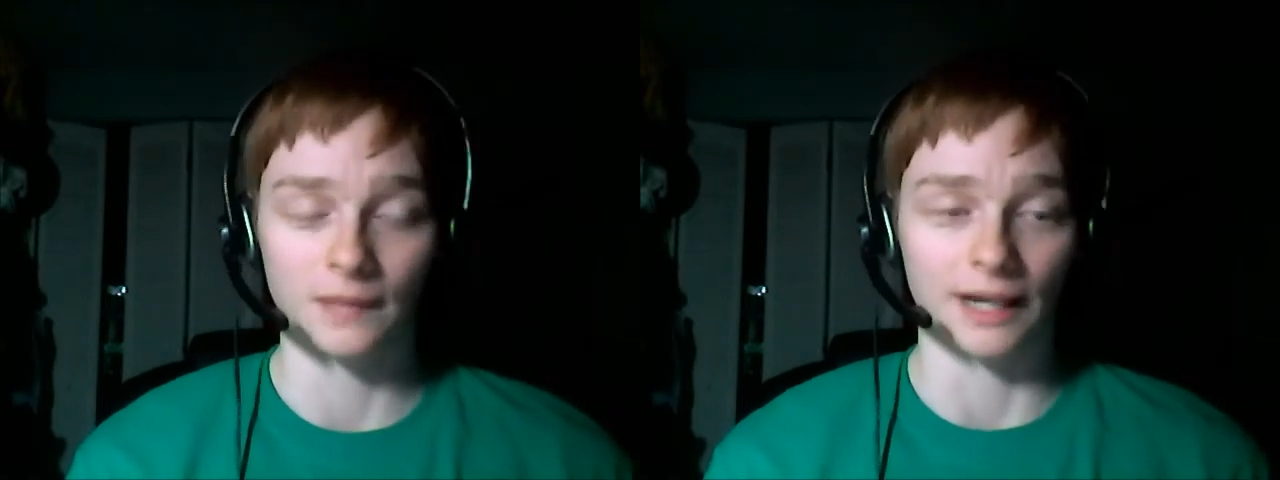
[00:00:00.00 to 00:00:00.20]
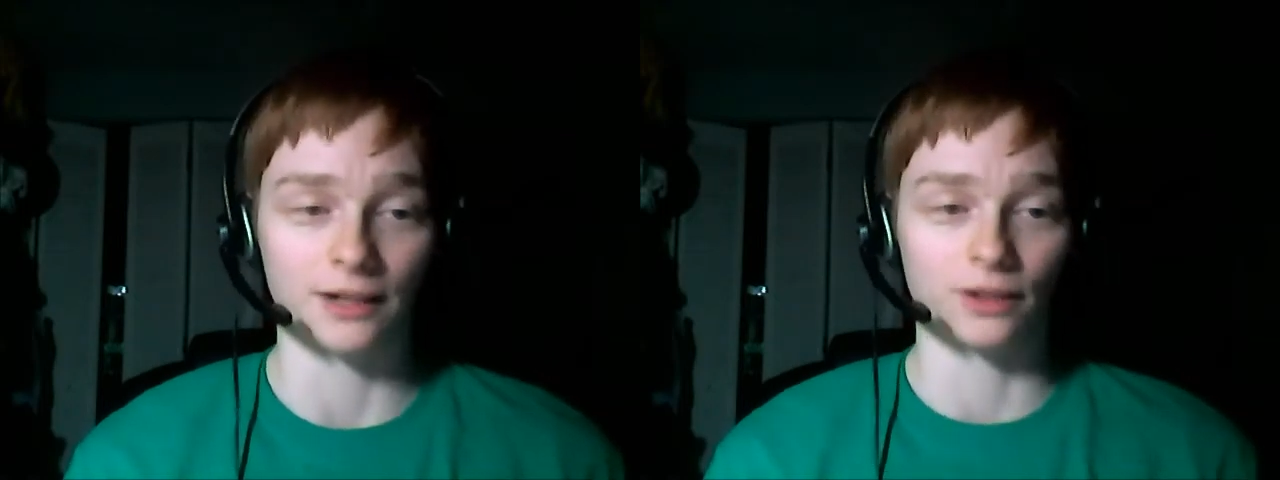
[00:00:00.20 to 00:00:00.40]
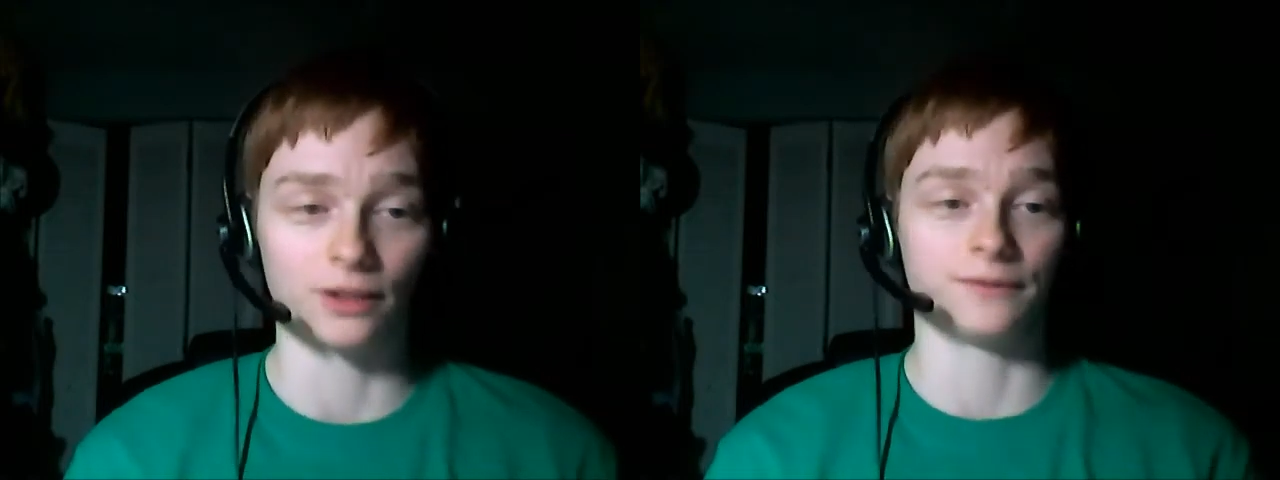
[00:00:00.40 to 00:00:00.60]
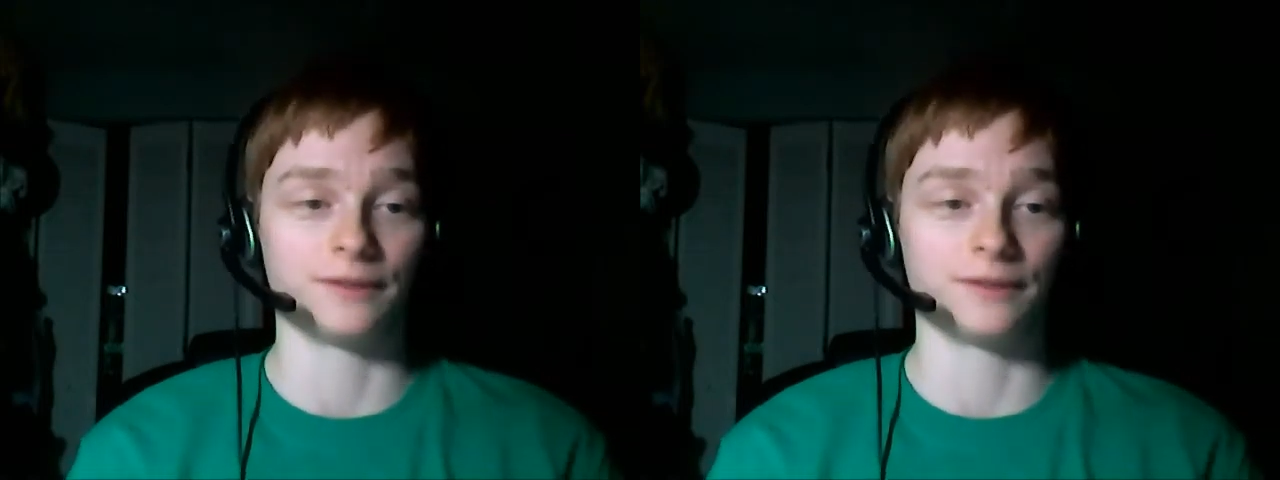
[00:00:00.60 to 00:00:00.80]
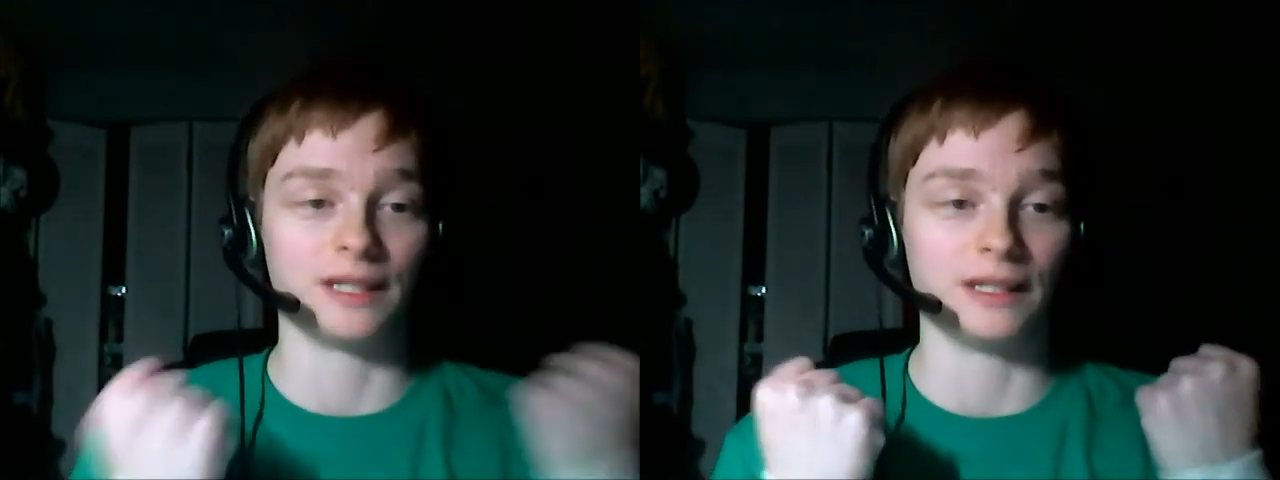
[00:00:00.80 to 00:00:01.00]
I curled
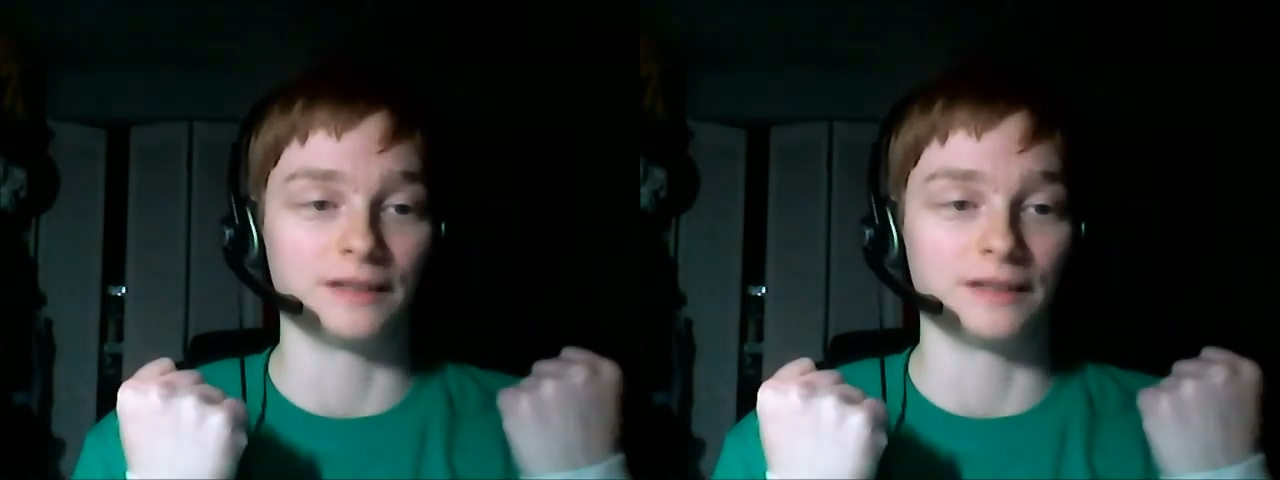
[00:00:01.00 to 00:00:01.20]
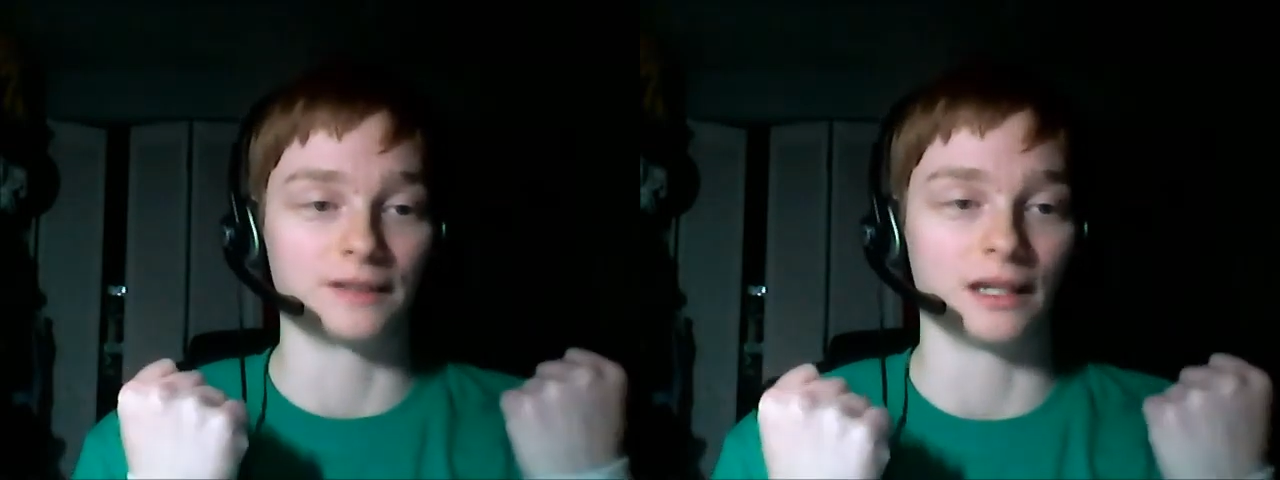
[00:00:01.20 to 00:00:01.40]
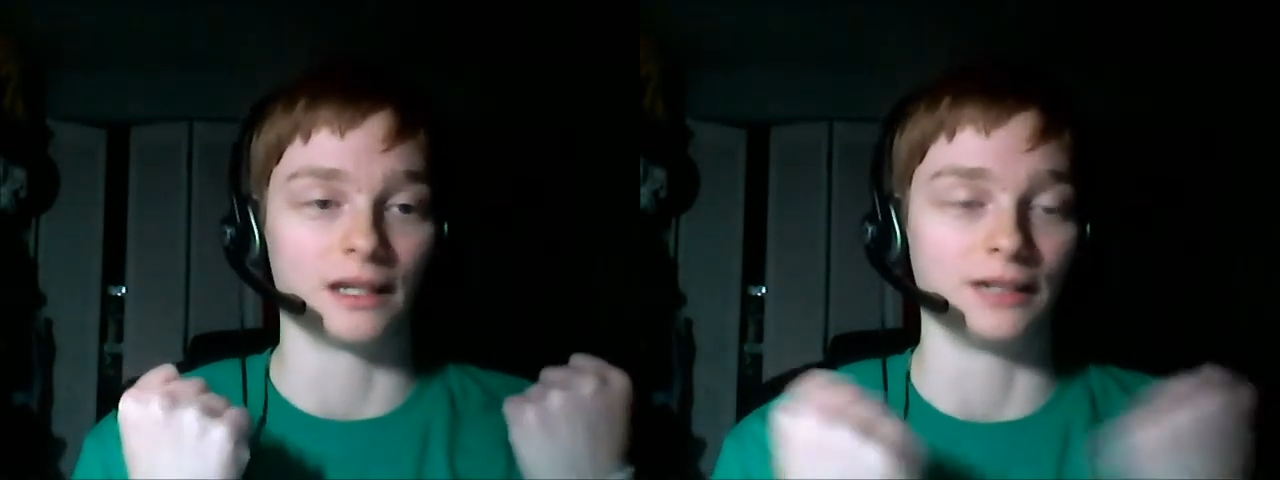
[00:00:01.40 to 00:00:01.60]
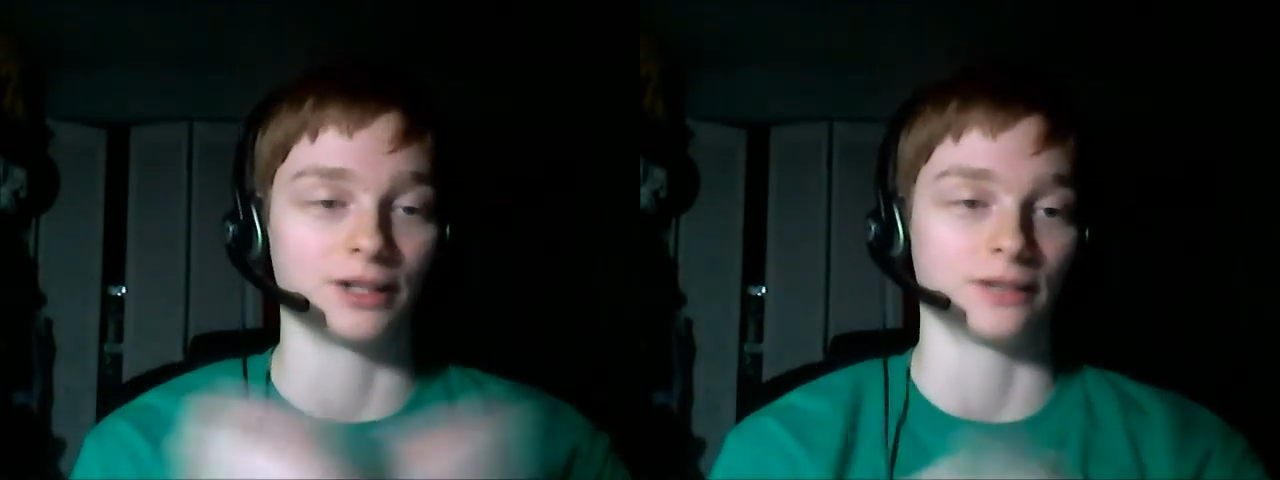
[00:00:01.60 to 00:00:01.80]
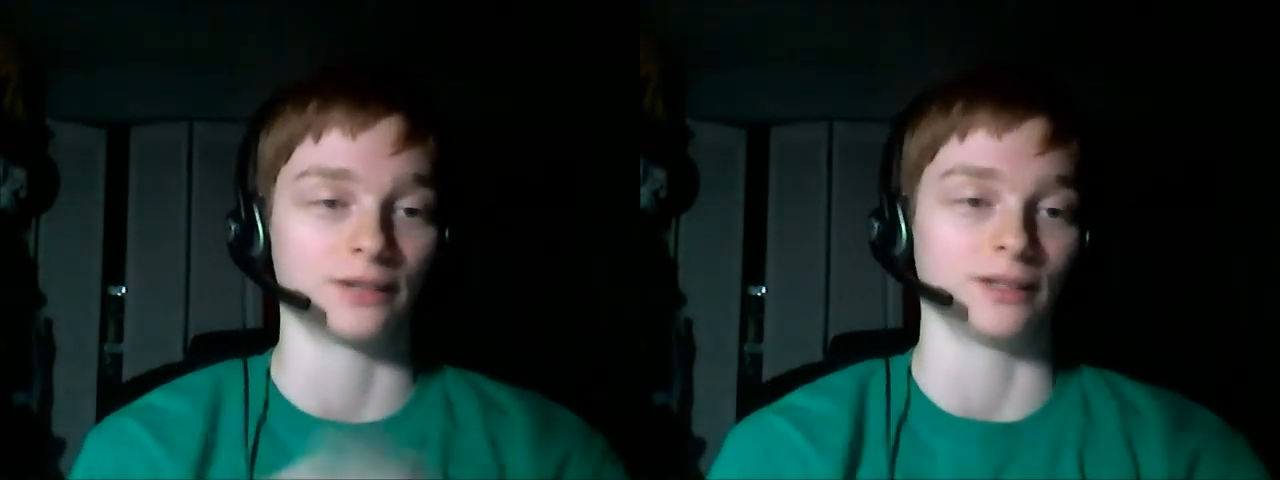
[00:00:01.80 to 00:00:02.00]
15s, and I
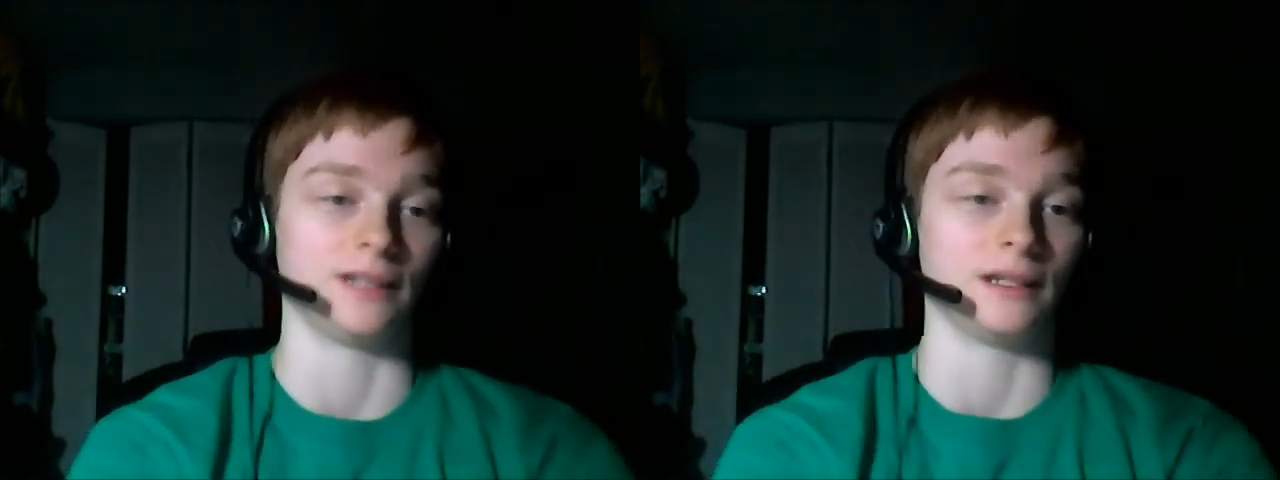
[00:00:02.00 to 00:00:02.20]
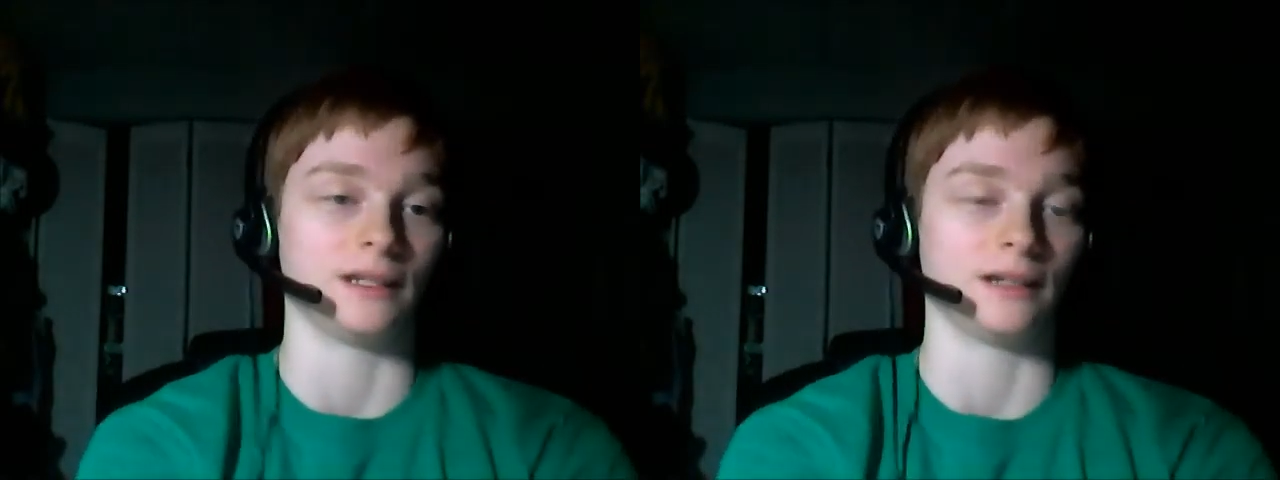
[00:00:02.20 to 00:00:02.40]
generally did